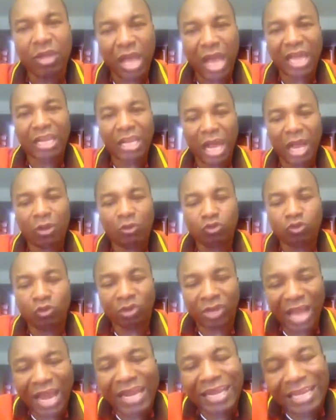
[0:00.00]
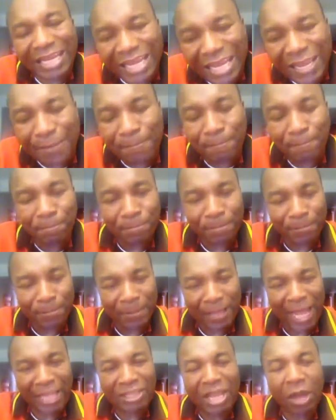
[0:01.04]
and how to carry him,
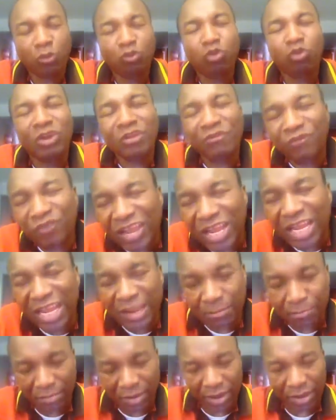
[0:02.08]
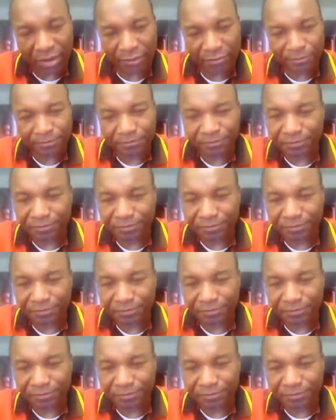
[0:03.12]
and how to reveal him better.